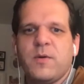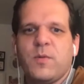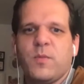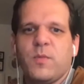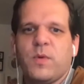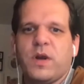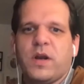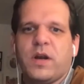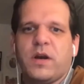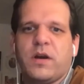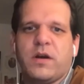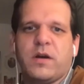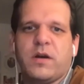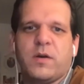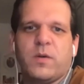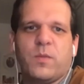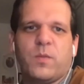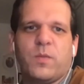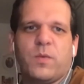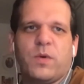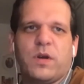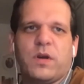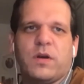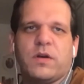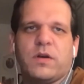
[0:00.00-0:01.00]

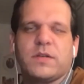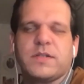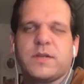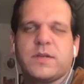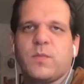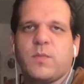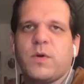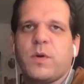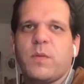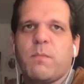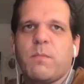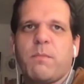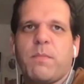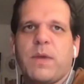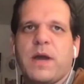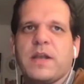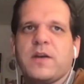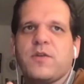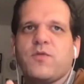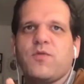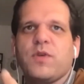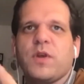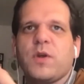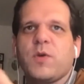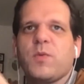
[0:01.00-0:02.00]
where someone
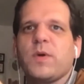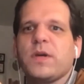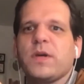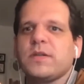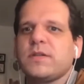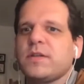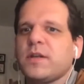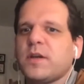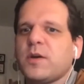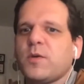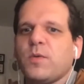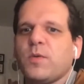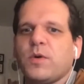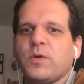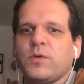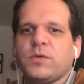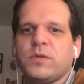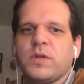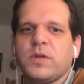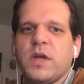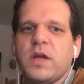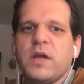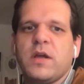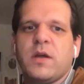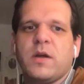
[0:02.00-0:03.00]
might request a quote